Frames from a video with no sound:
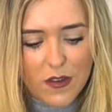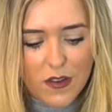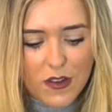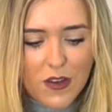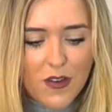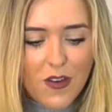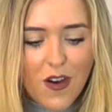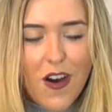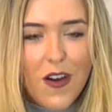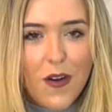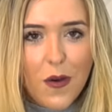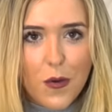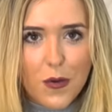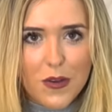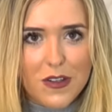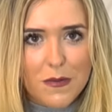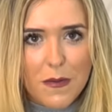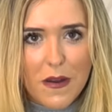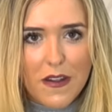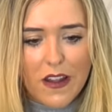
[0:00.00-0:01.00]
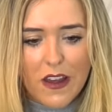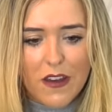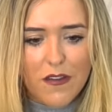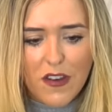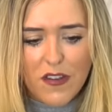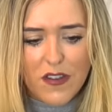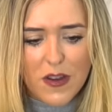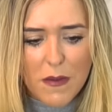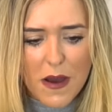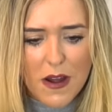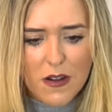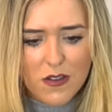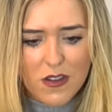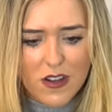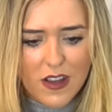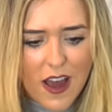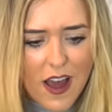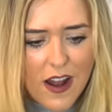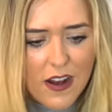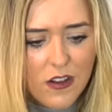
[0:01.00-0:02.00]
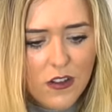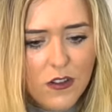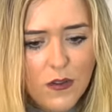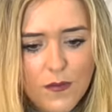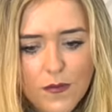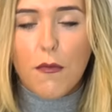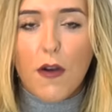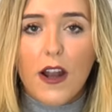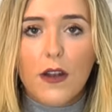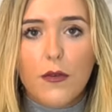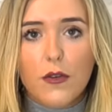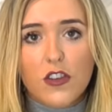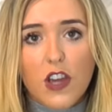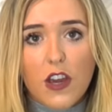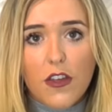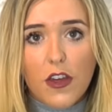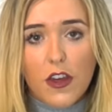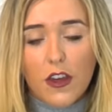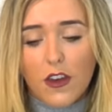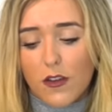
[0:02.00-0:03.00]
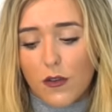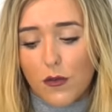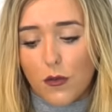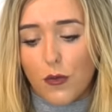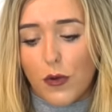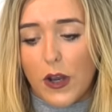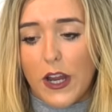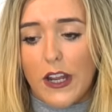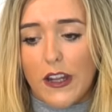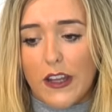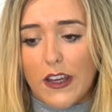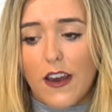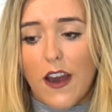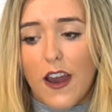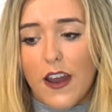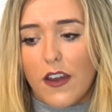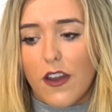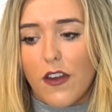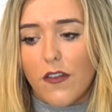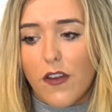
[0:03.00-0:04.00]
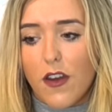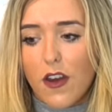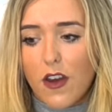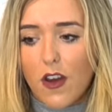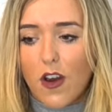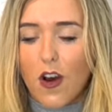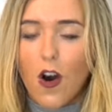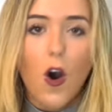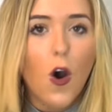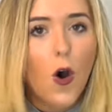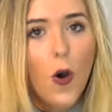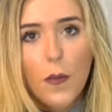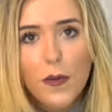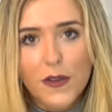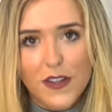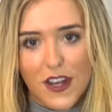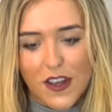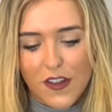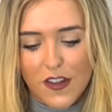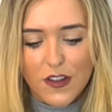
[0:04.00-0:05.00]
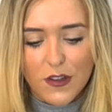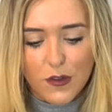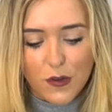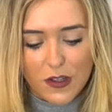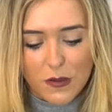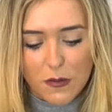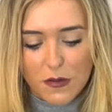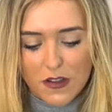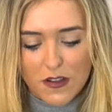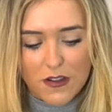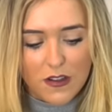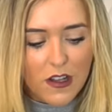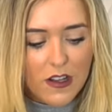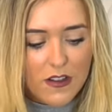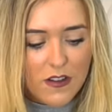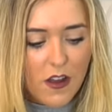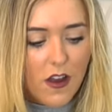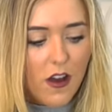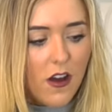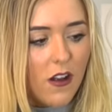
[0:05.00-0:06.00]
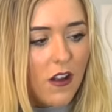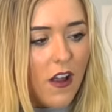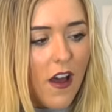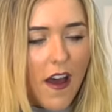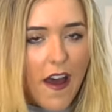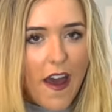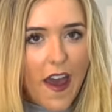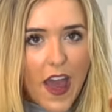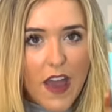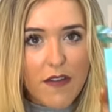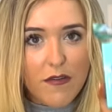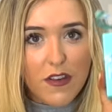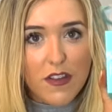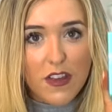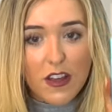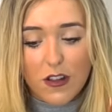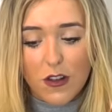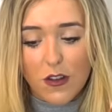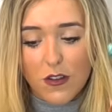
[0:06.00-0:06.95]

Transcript: you can't always spend like £50 on a candle. The brand which I think has really kind of upped it this Christmas is Lizelle. Everything